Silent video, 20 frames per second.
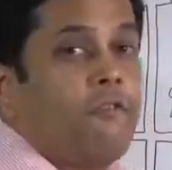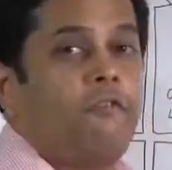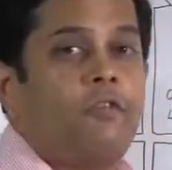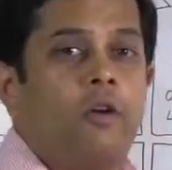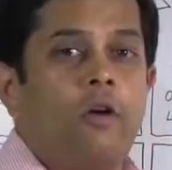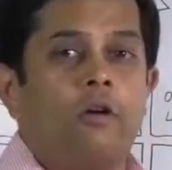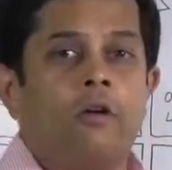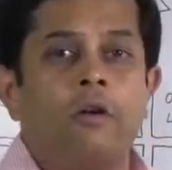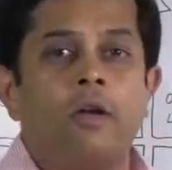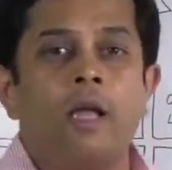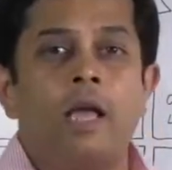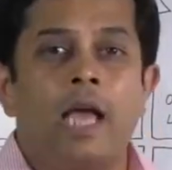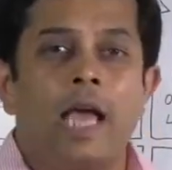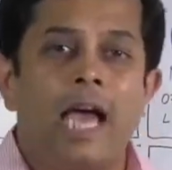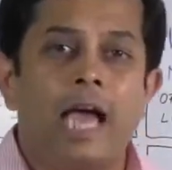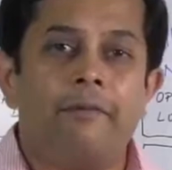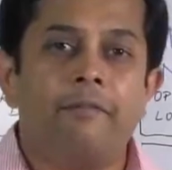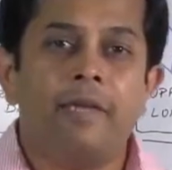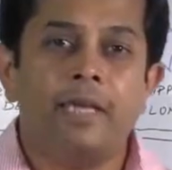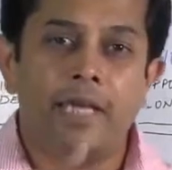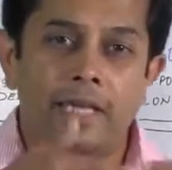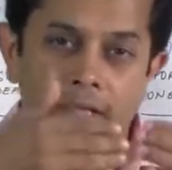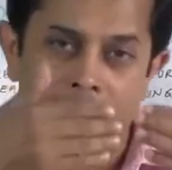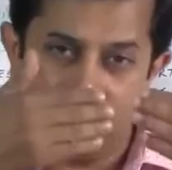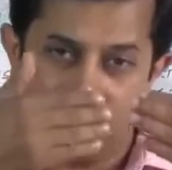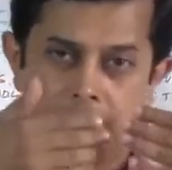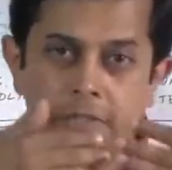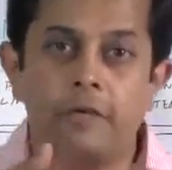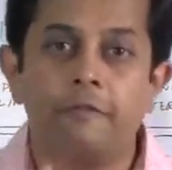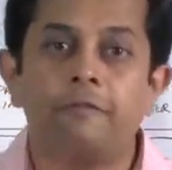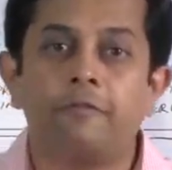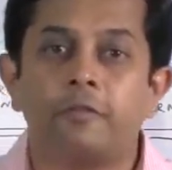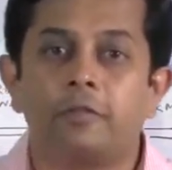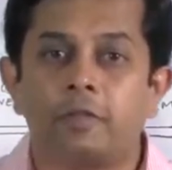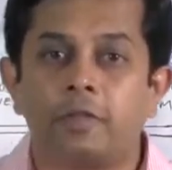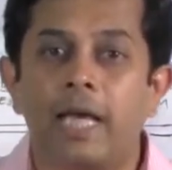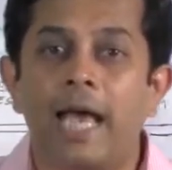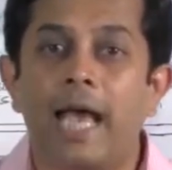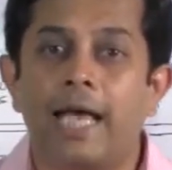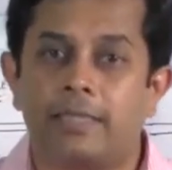if you're having a list of
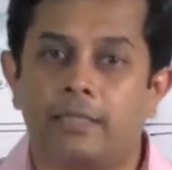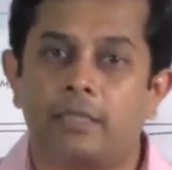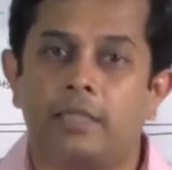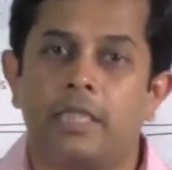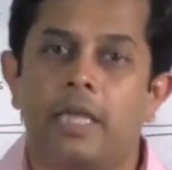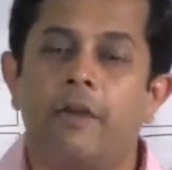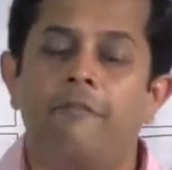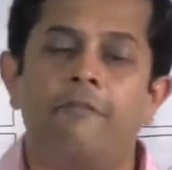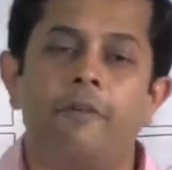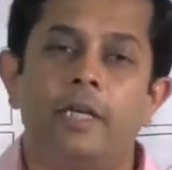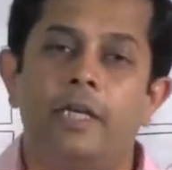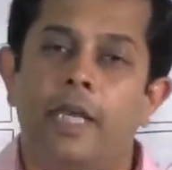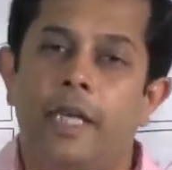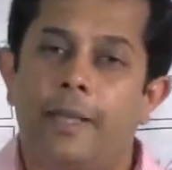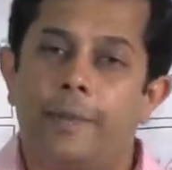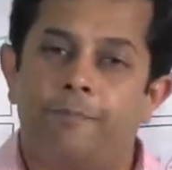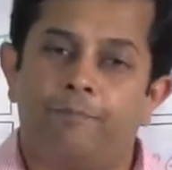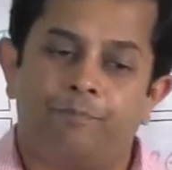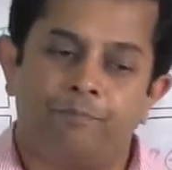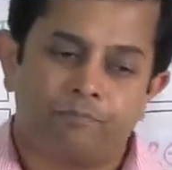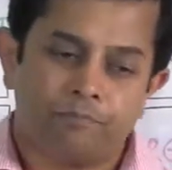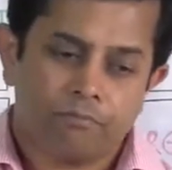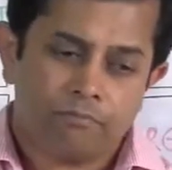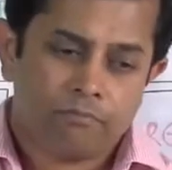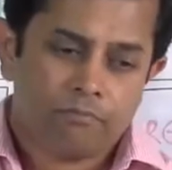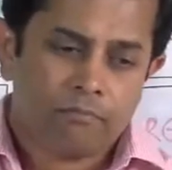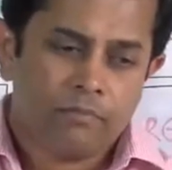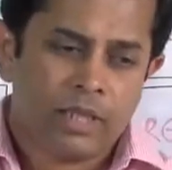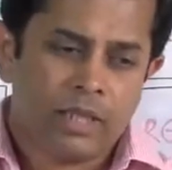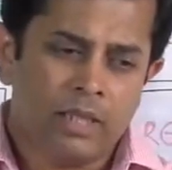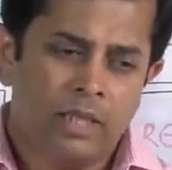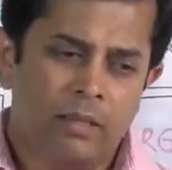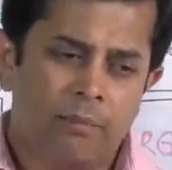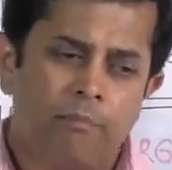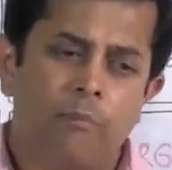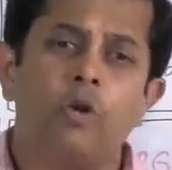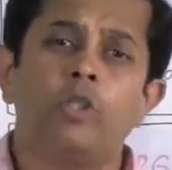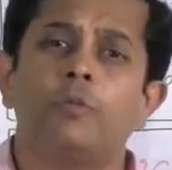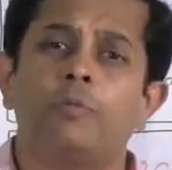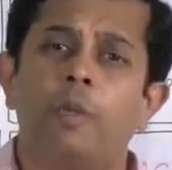tasks every day,
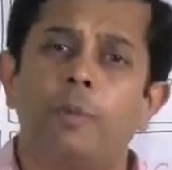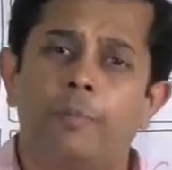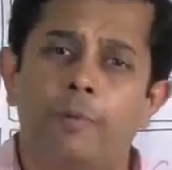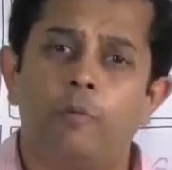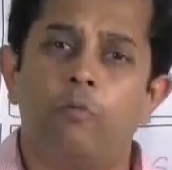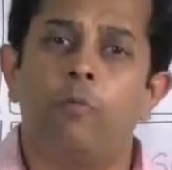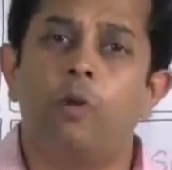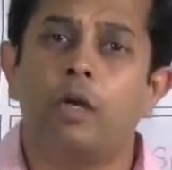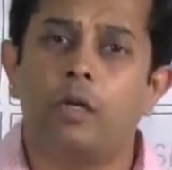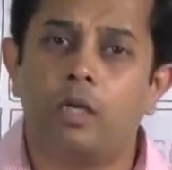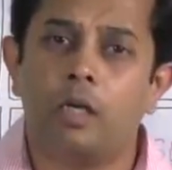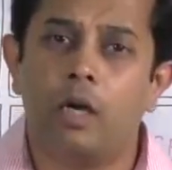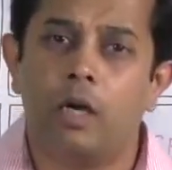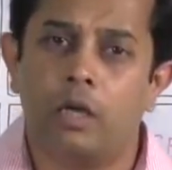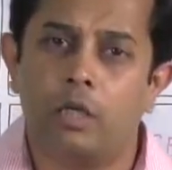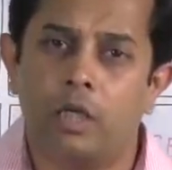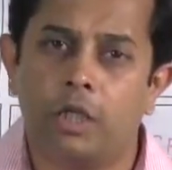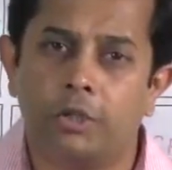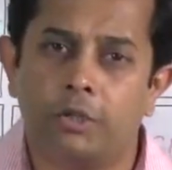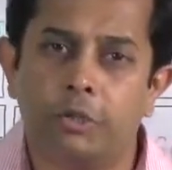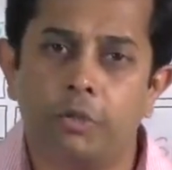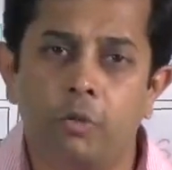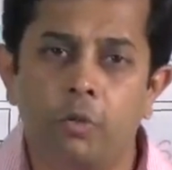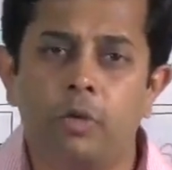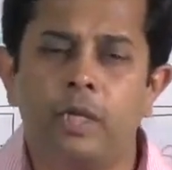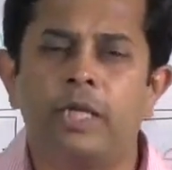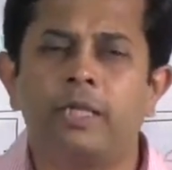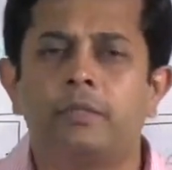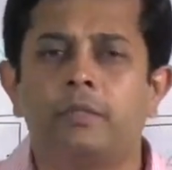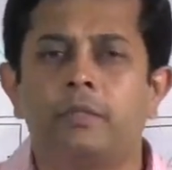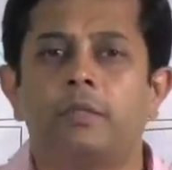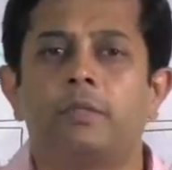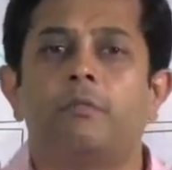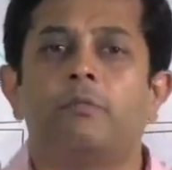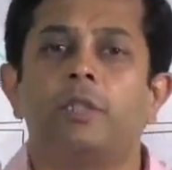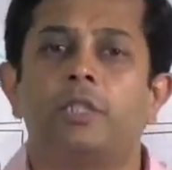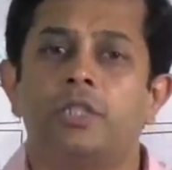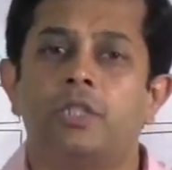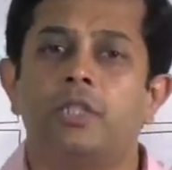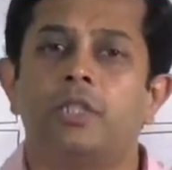most people work on to-do lists,
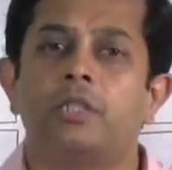which